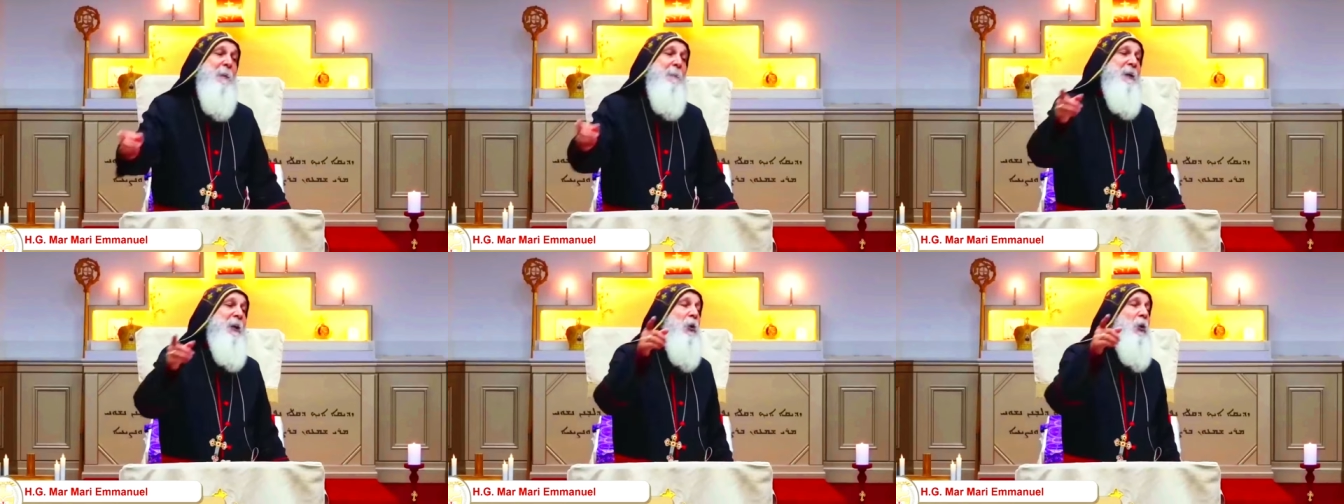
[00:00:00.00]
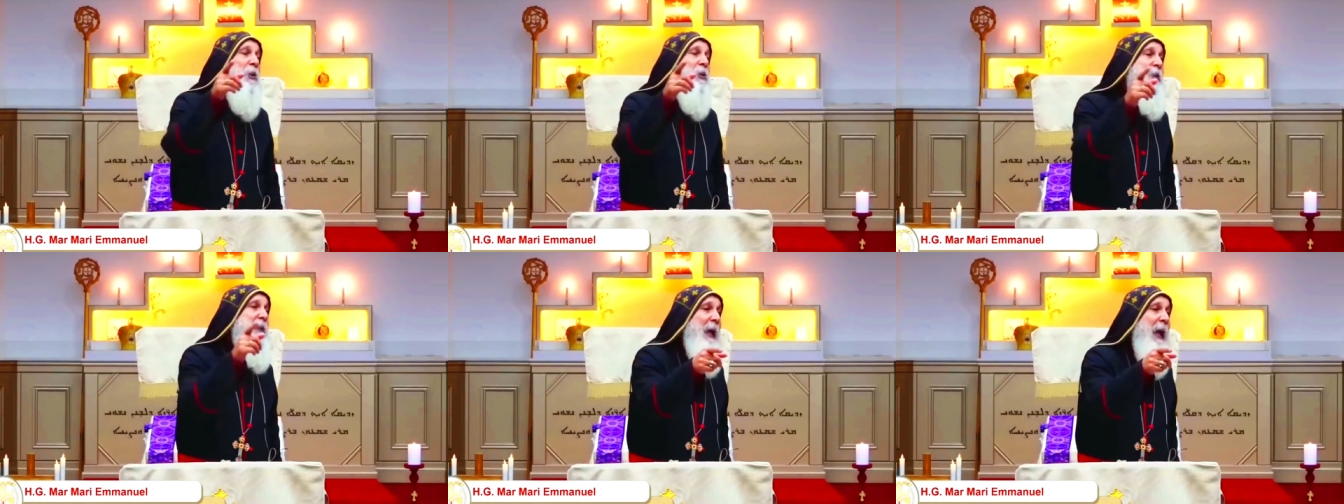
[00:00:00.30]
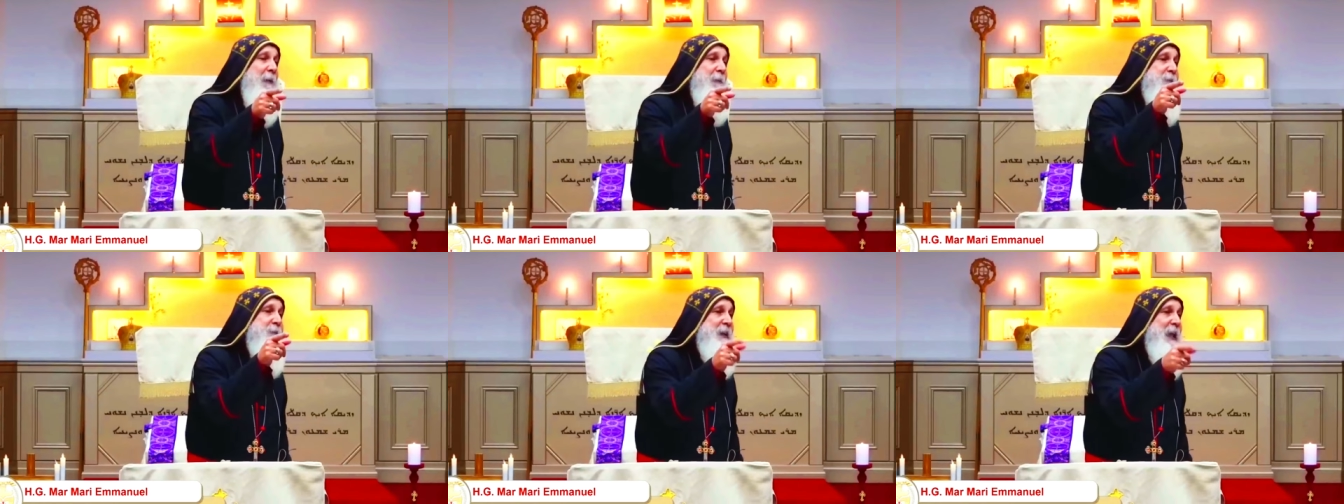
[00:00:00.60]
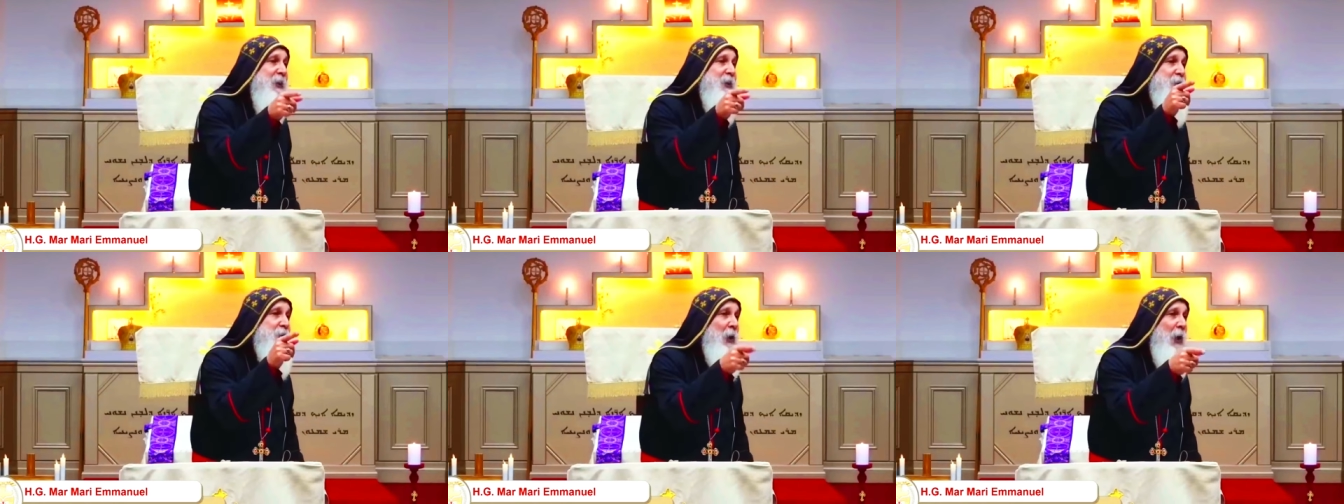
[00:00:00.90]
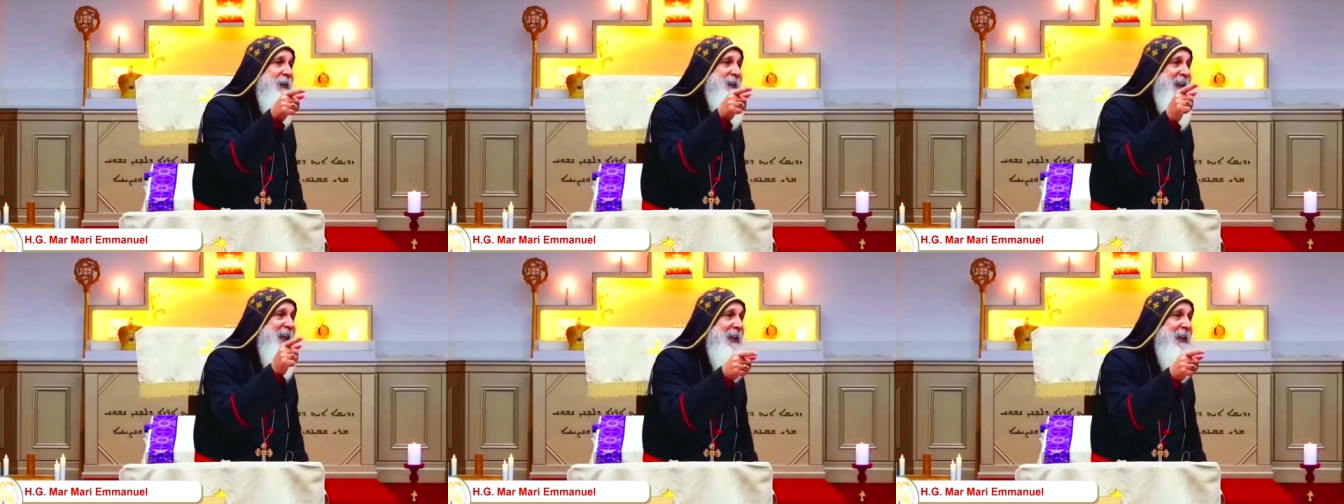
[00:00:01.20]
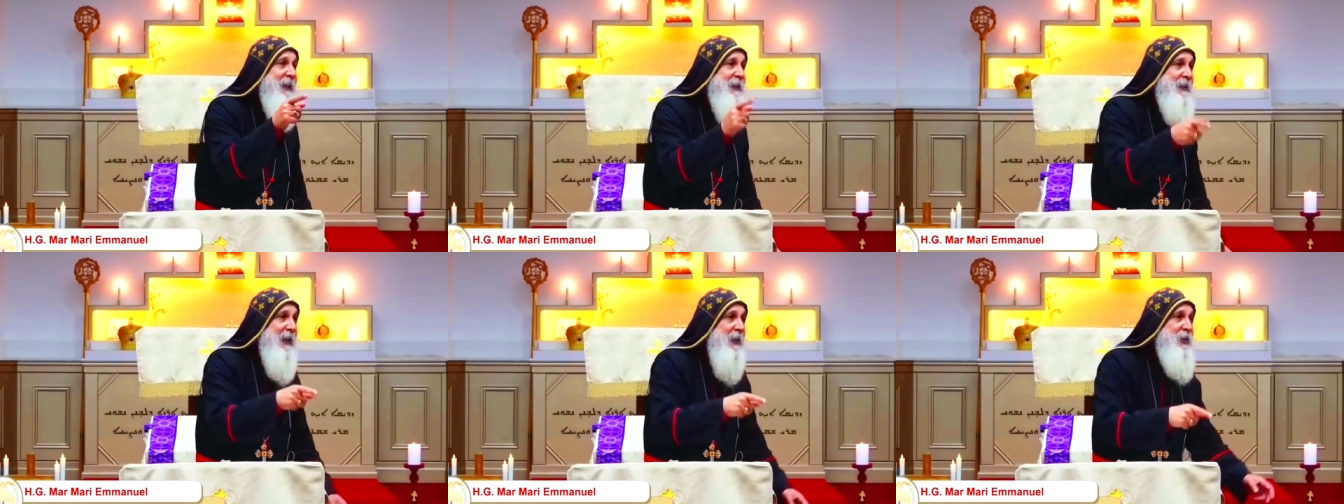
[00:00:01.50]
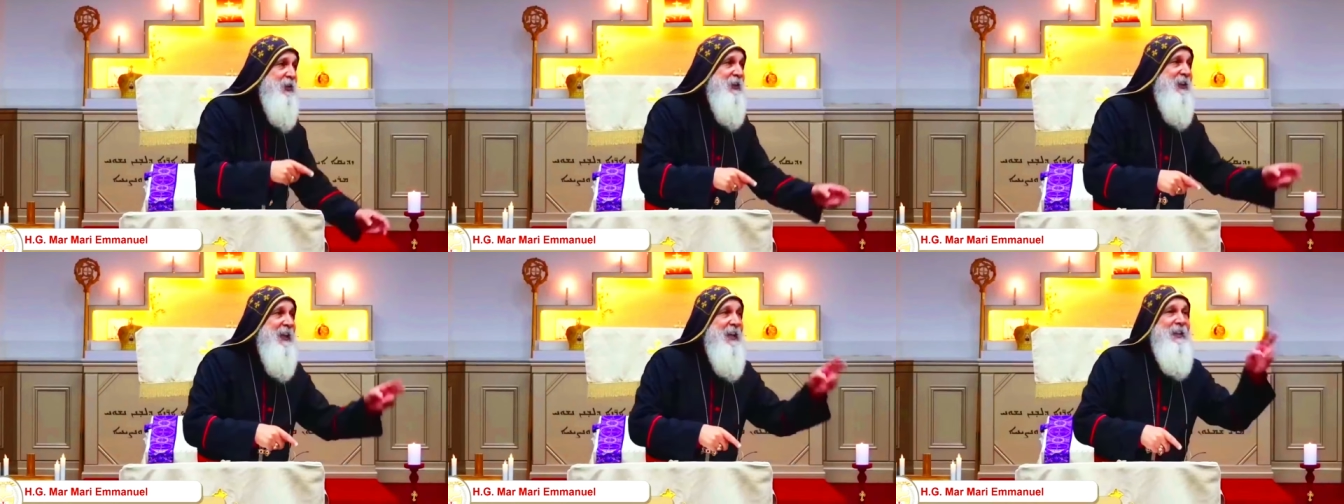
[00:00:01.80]
because love does not
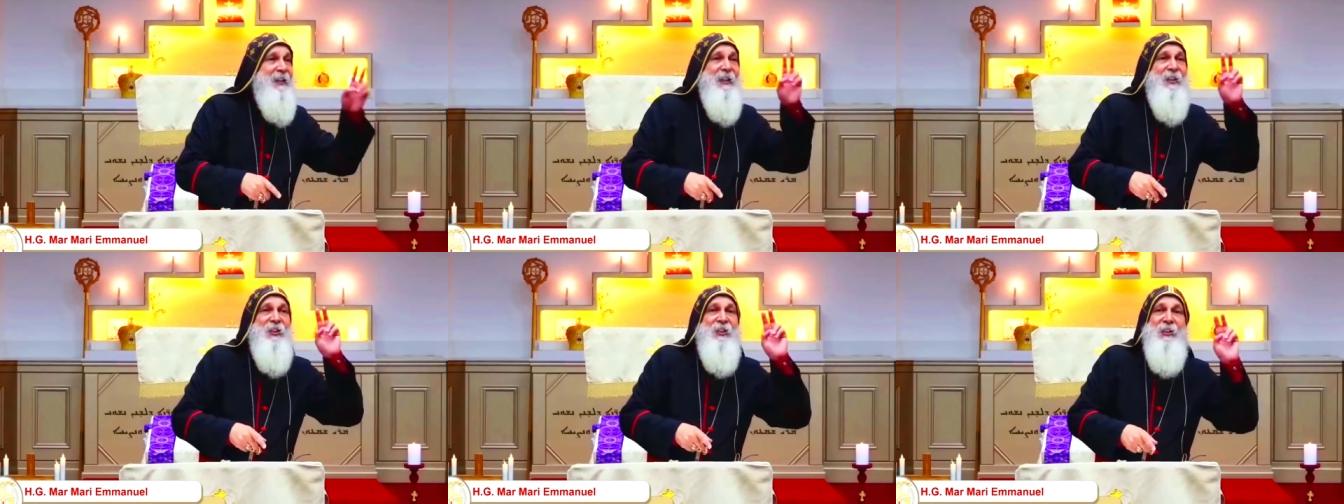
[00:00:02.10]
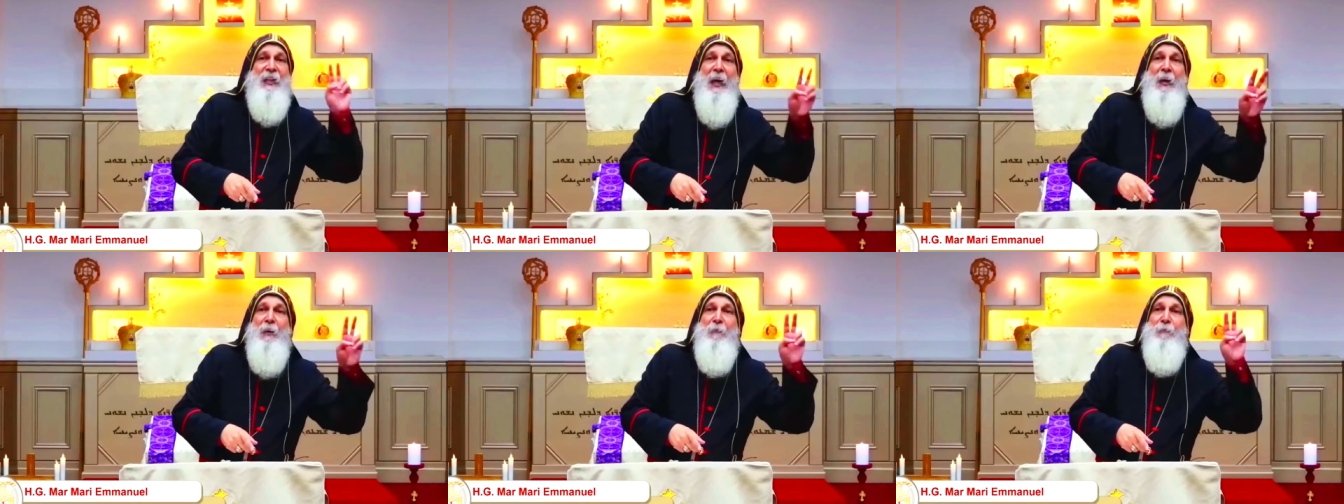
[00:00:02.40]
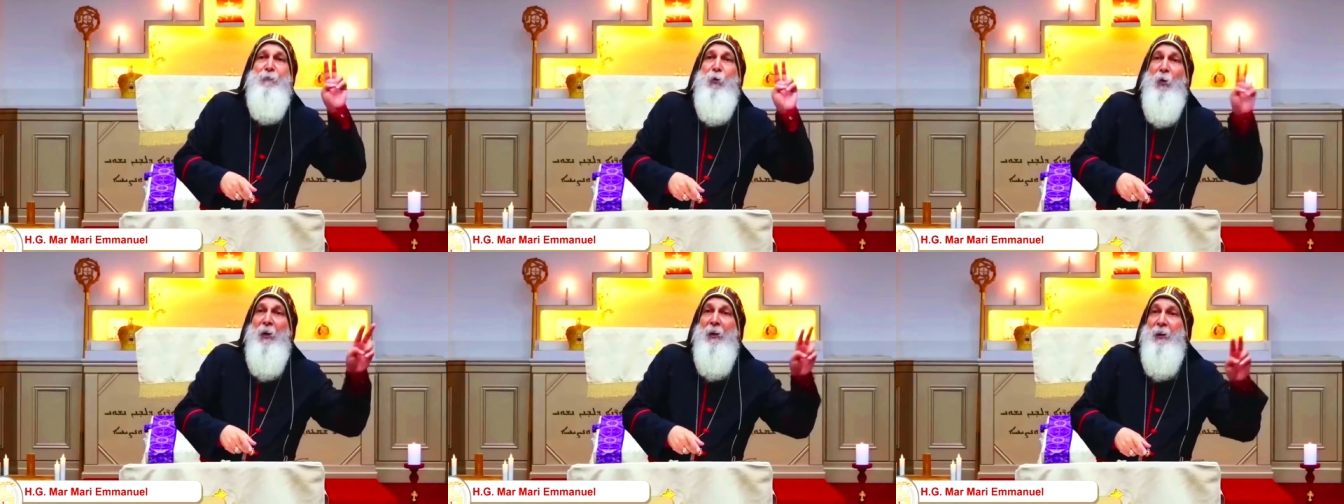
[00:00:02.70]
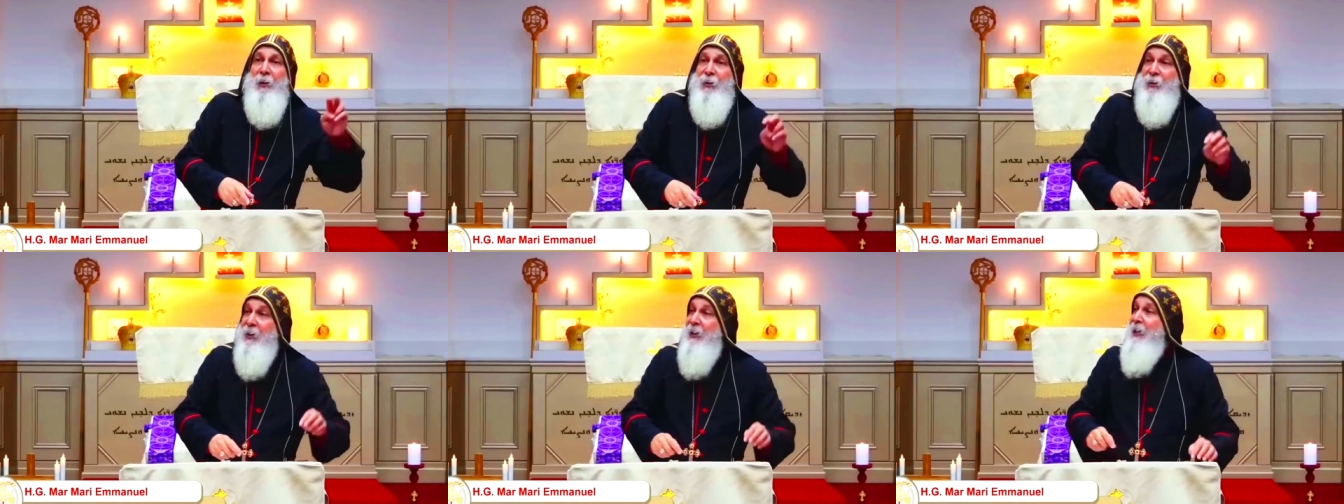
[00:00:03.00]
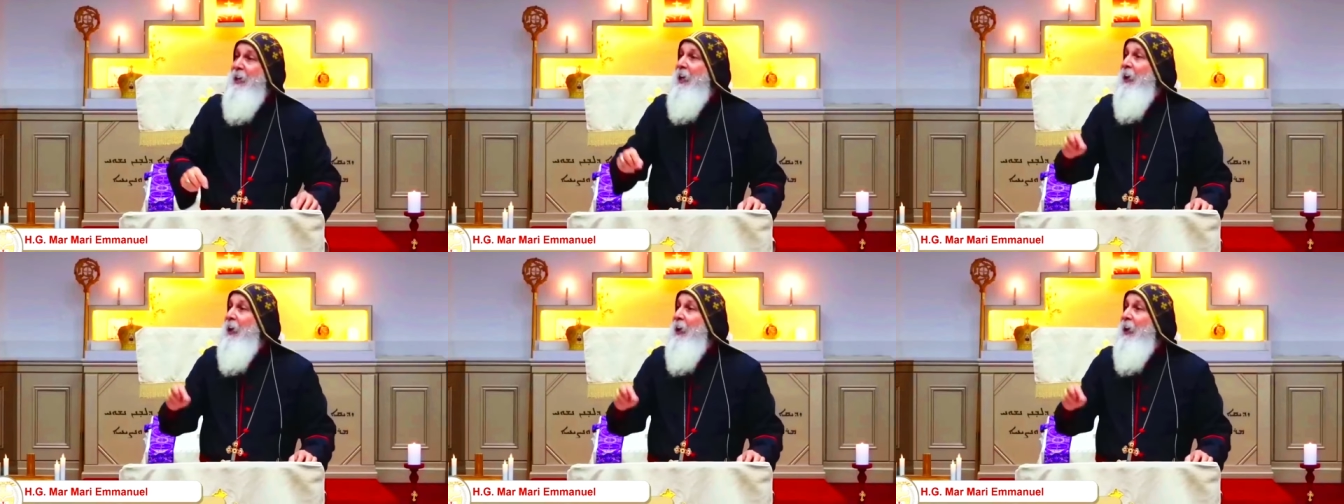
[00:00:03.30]
exist in a set of words.